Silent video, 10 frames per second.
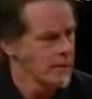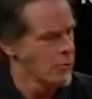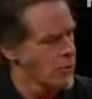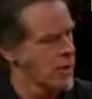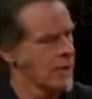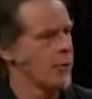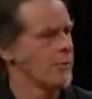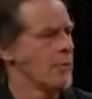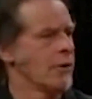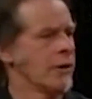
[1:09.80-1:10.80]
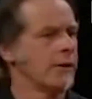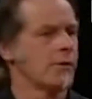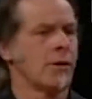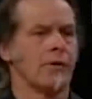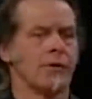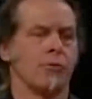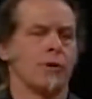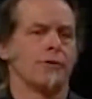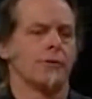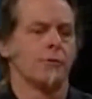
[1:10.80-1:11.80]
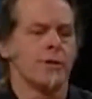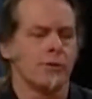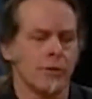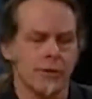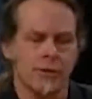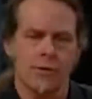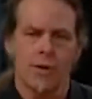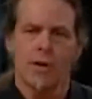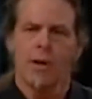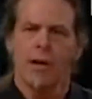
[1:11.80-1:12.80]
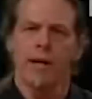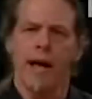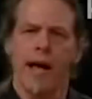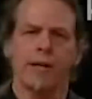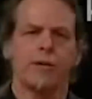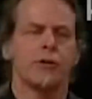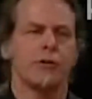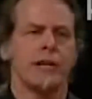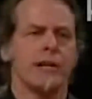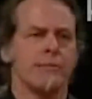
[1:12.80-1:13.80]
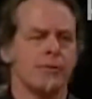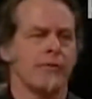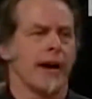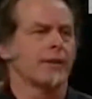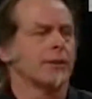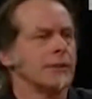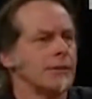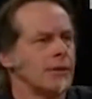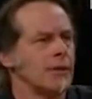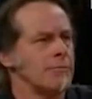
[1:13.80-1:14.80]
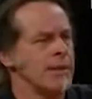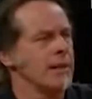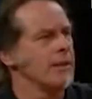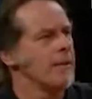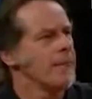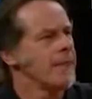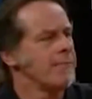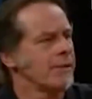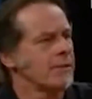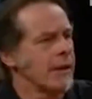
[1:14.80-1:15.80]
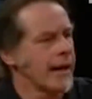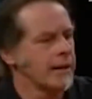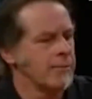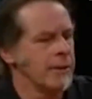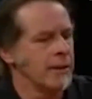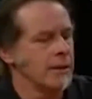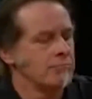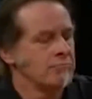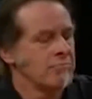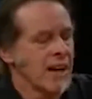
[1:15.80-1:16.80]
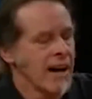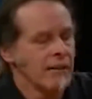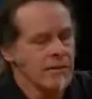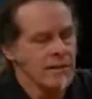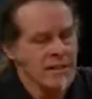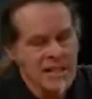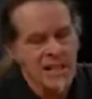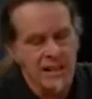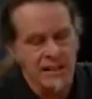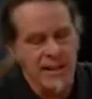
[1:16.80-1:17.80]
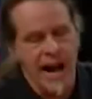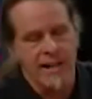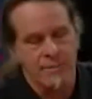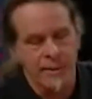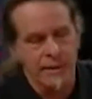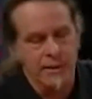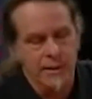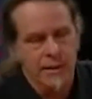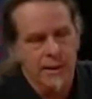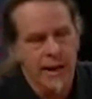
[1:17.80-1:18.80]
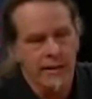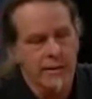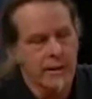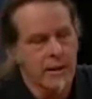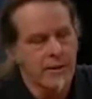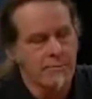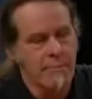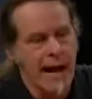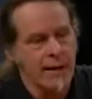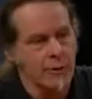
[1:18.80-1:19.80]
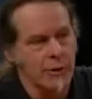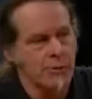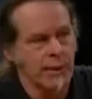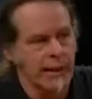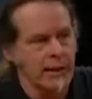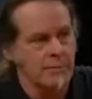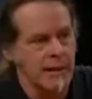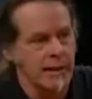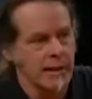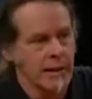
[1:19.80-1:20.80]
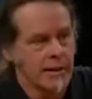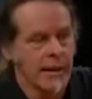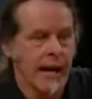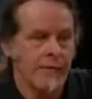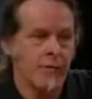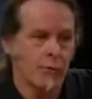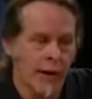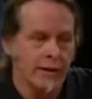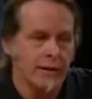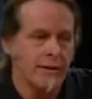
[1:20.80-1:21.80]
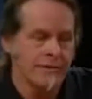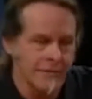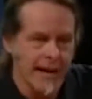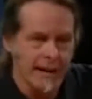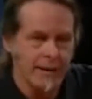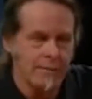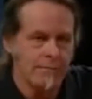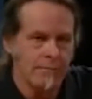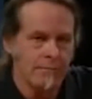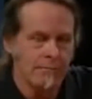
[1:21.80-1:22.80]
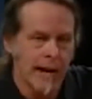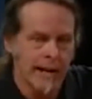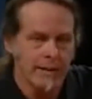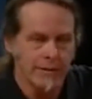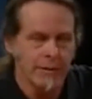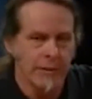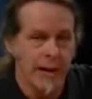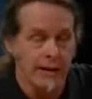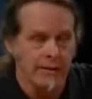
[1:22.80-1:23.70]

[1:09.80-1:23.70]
and woke up one morning and saw these wonderful resources and had dreams of excellence and being the best that I could be. I don't need a document, and I don't need another man to explain to me that I have the right to defend my gift of